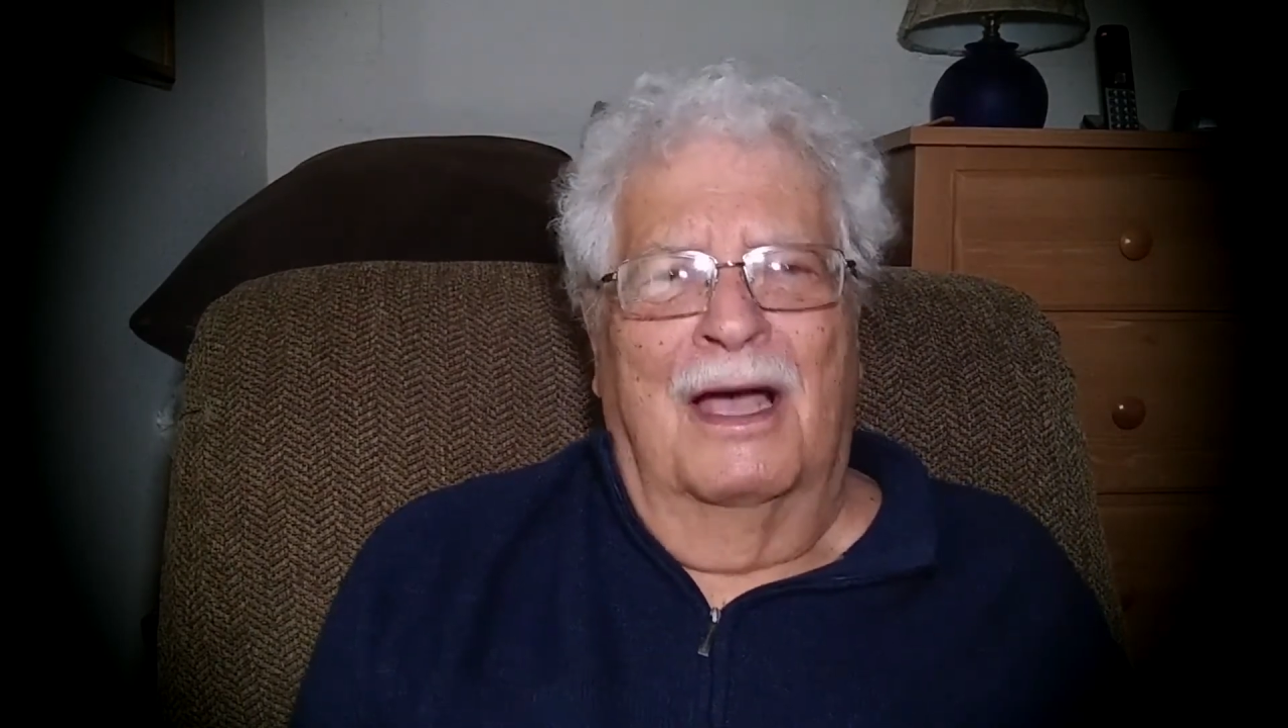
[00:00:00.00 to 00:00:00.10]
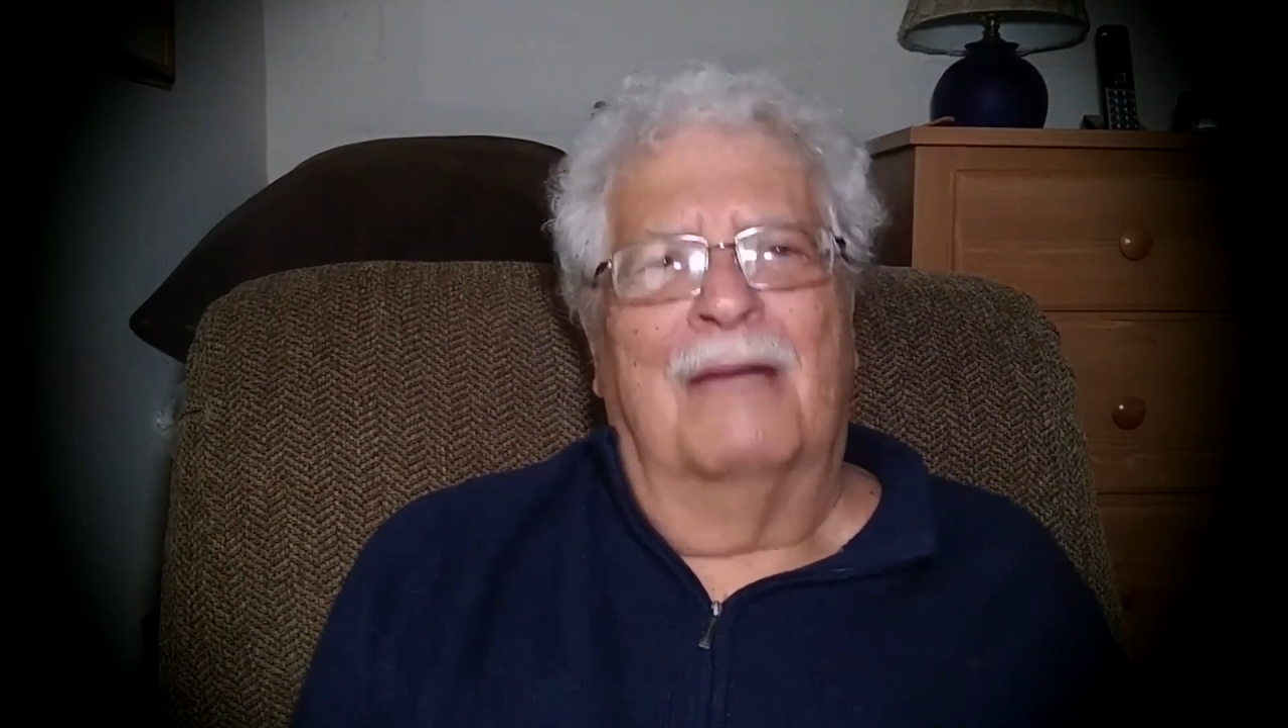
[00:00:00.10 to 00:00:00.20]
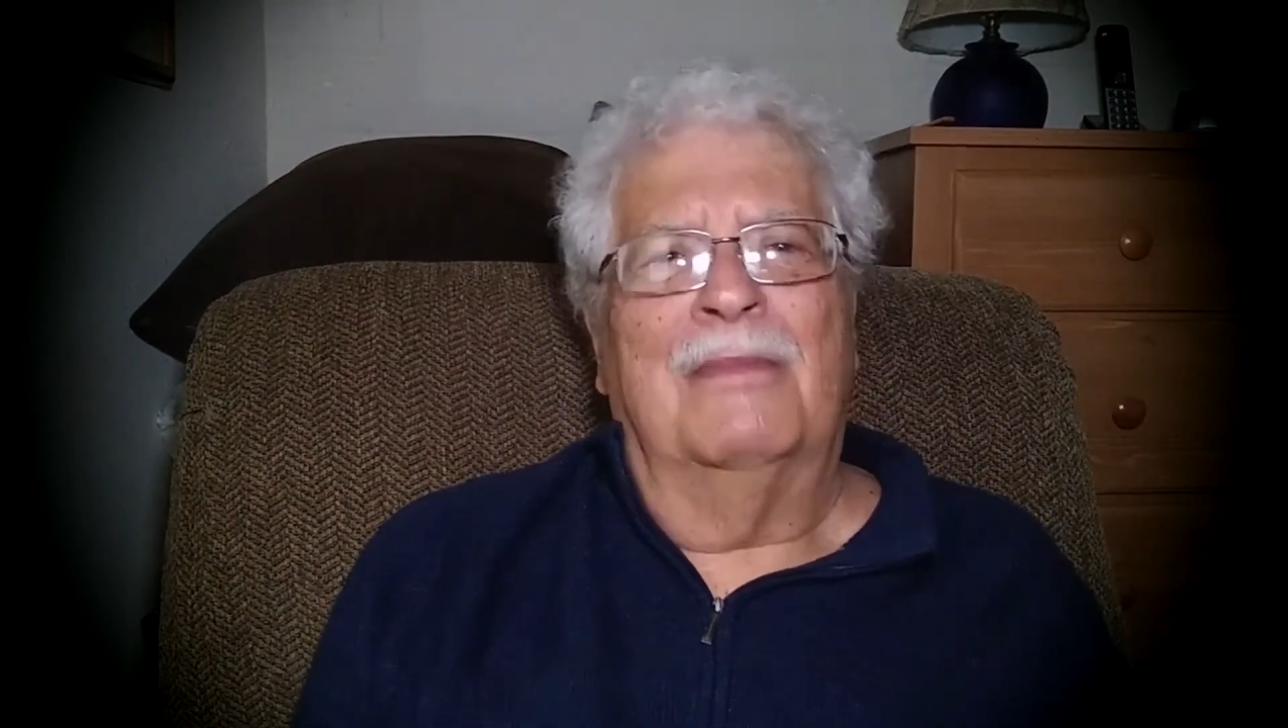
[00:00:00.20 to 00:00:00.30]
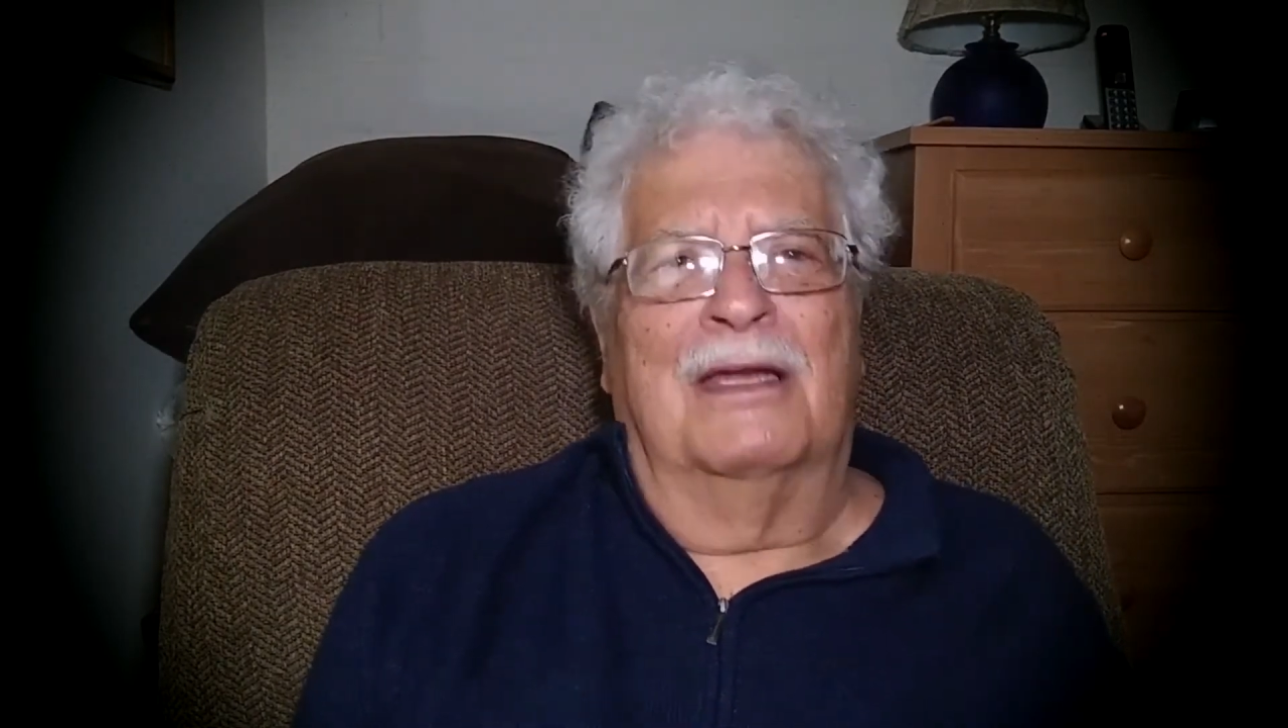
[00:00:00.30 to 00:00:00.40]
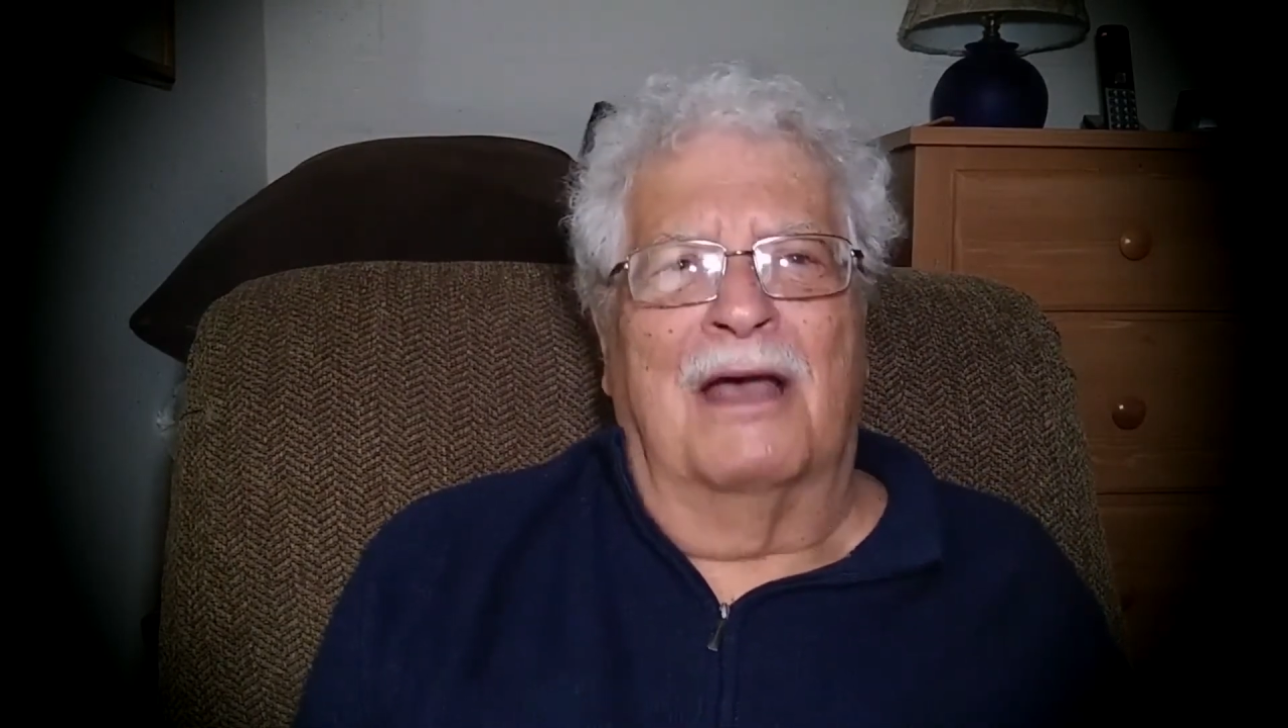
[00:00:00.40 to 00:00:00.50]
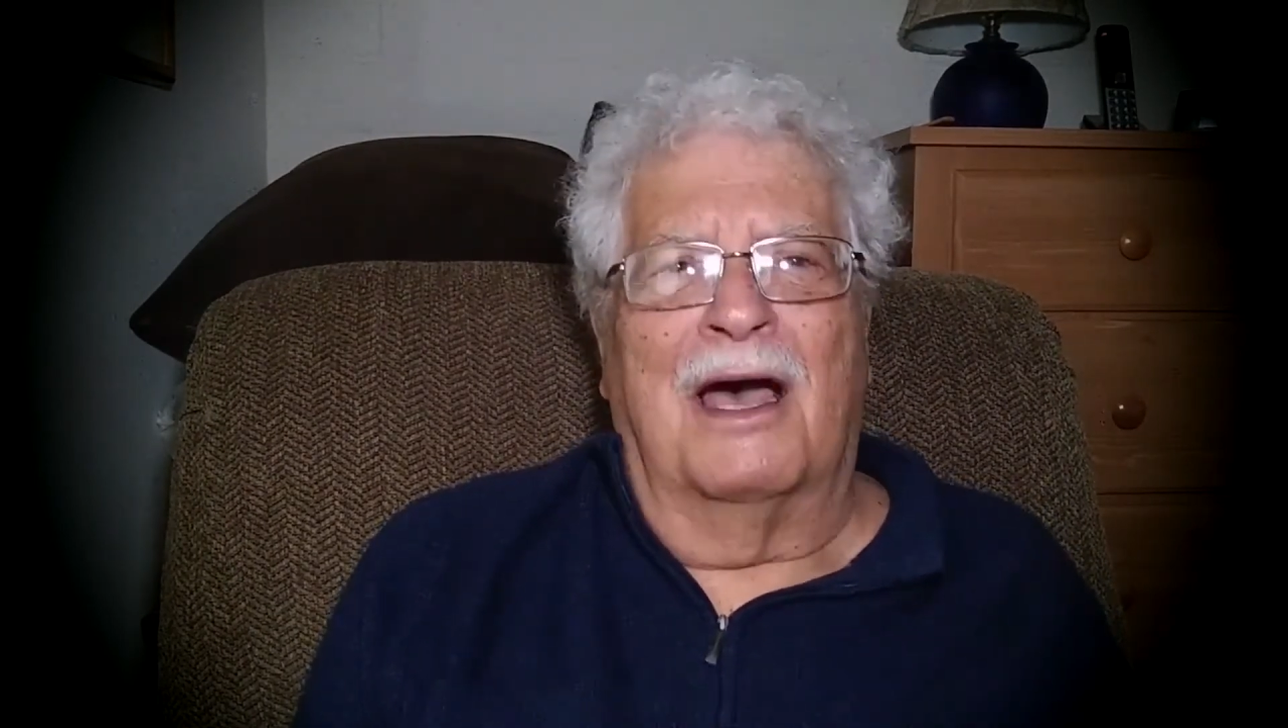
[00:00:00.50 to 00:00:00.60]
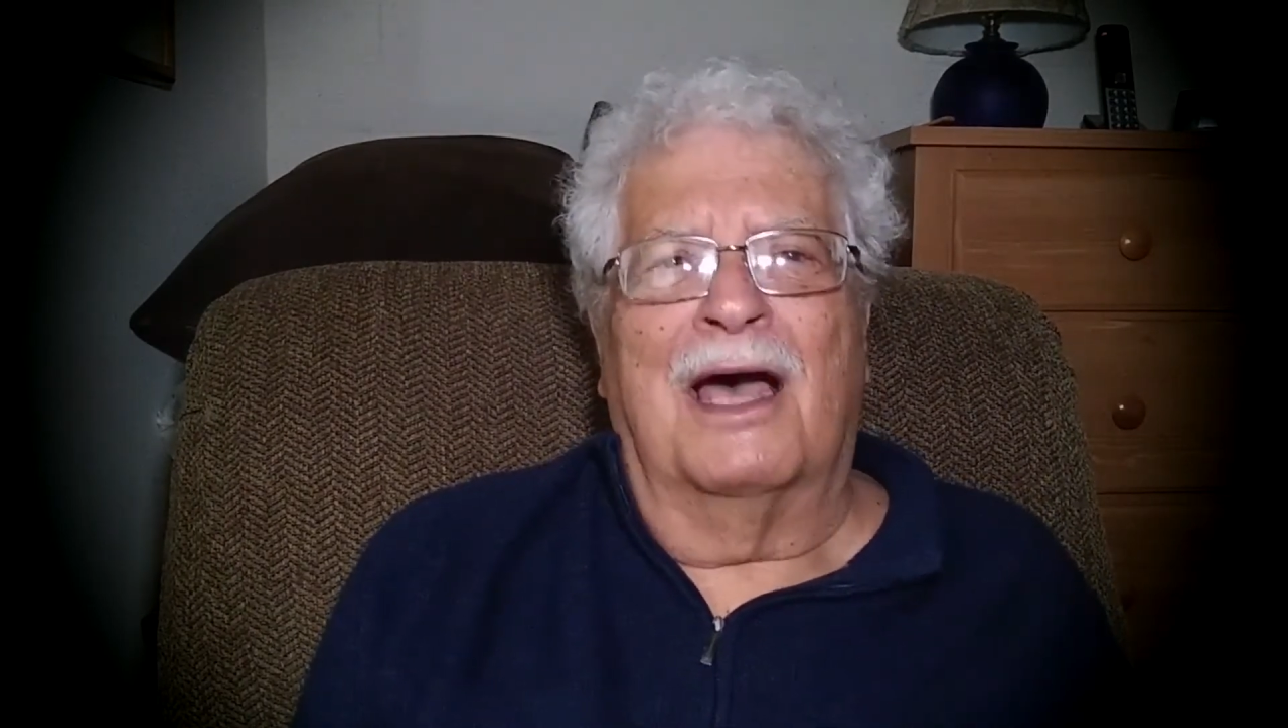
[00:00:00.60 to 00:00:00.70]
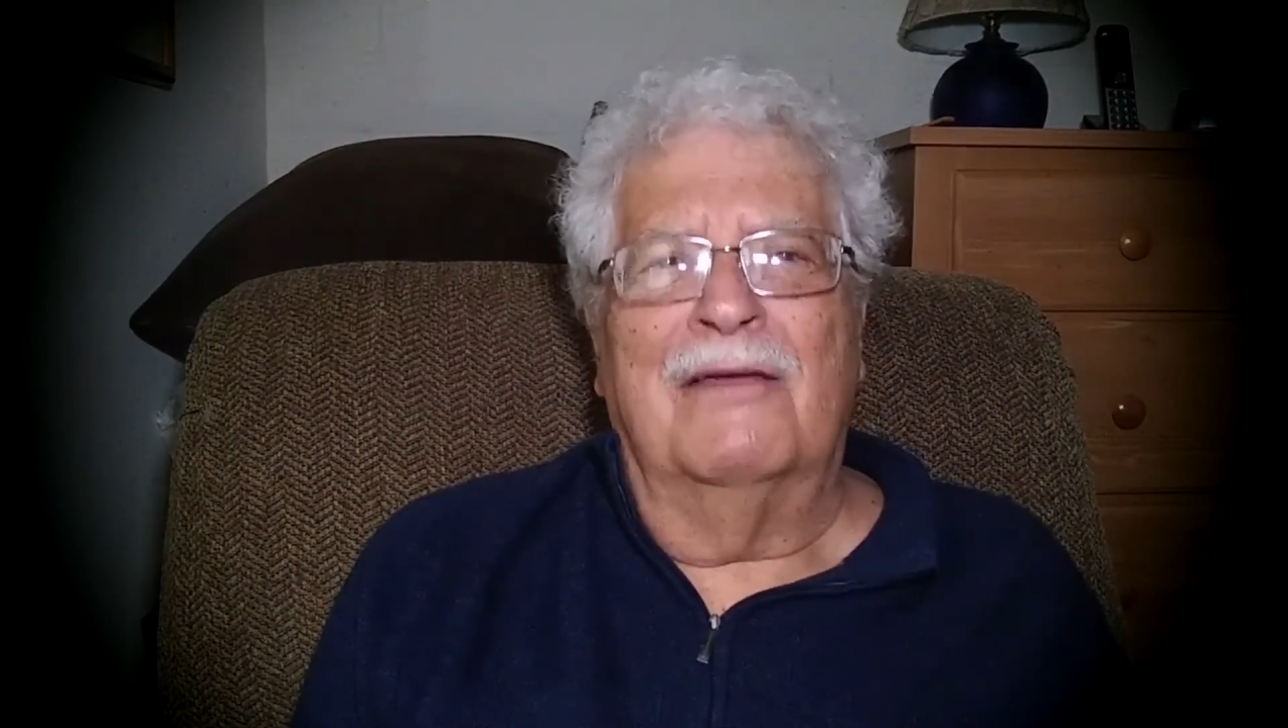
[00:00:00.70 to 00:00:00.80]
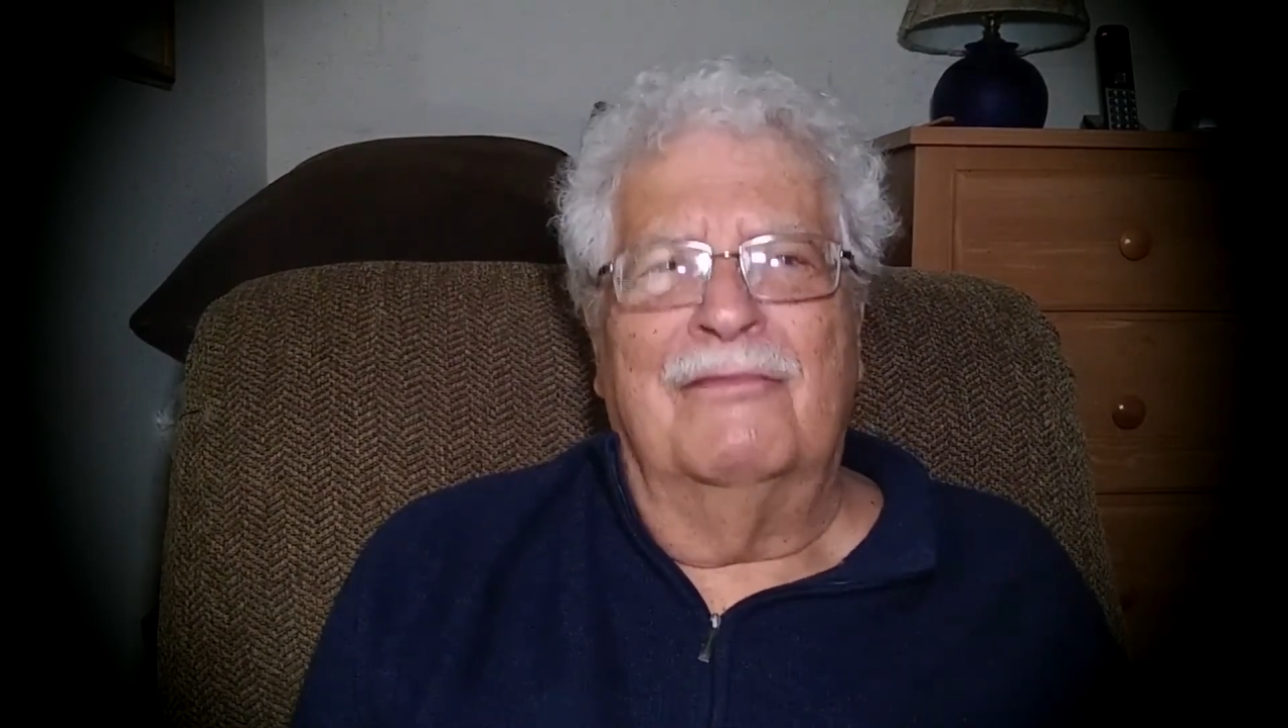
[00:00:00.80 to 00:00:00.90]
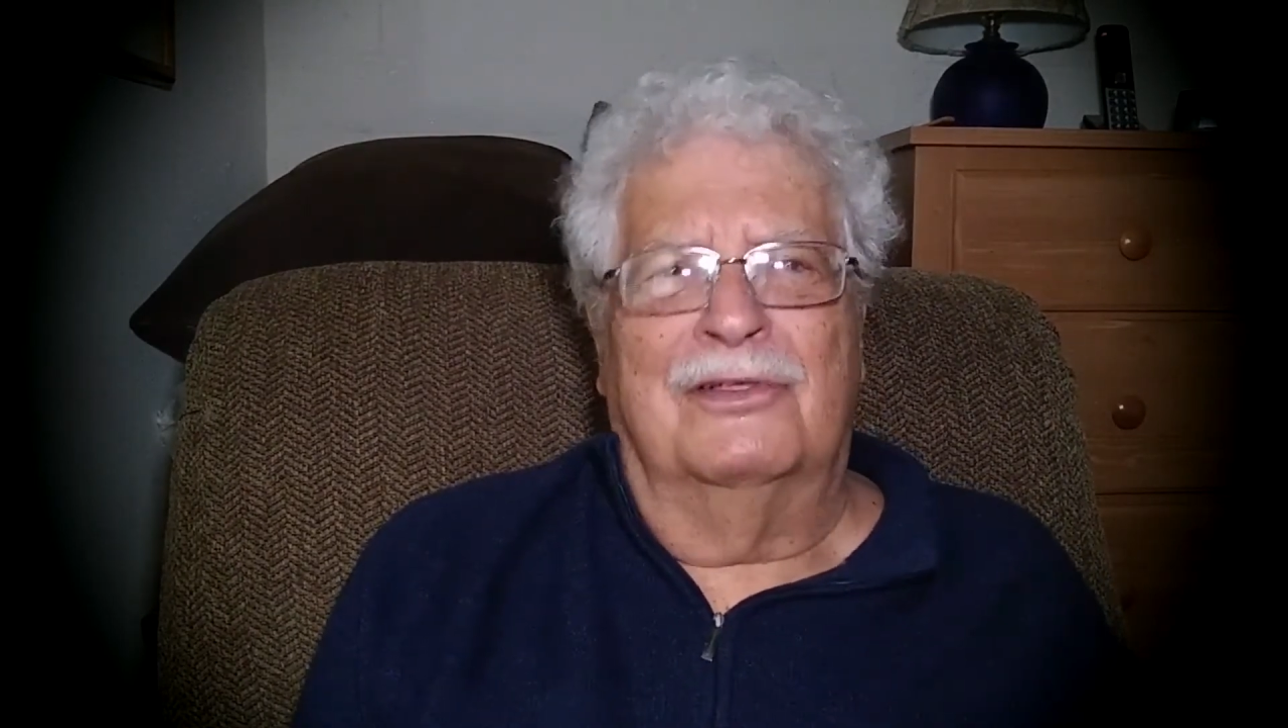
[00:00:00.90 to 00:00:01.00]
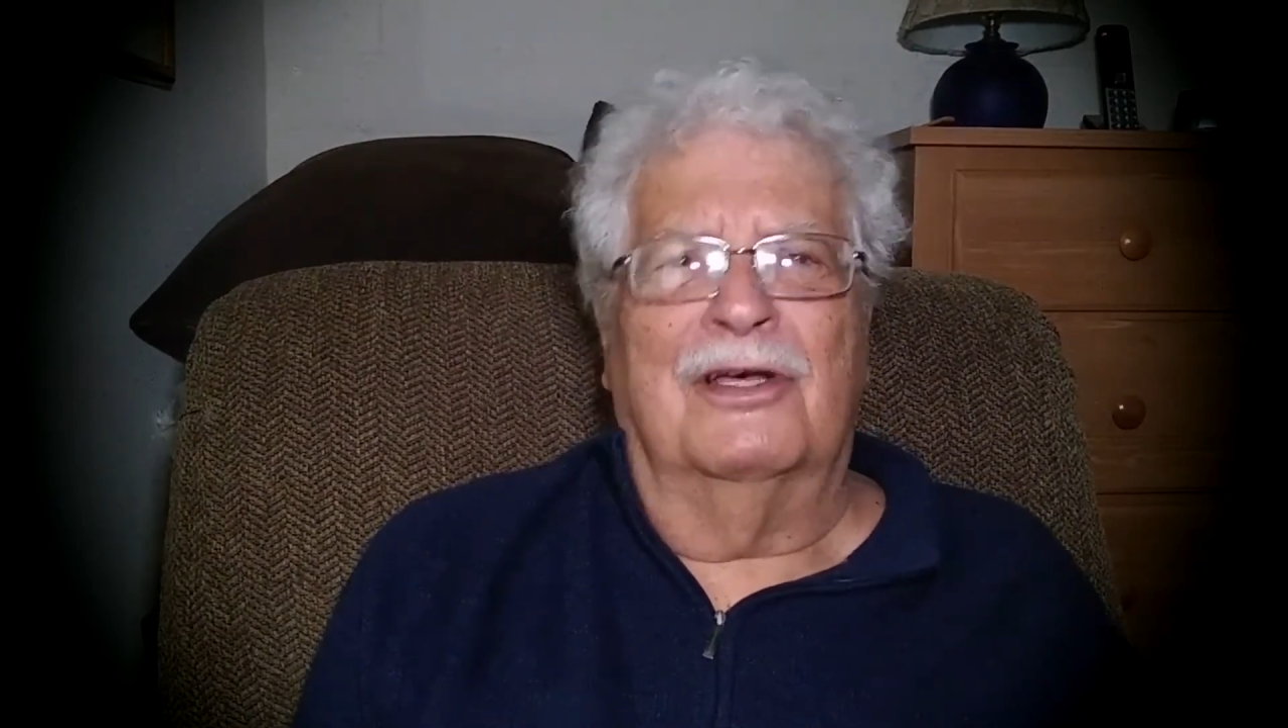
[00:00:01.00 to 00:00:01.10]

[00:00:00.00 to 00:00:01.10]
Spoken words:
I mean, I've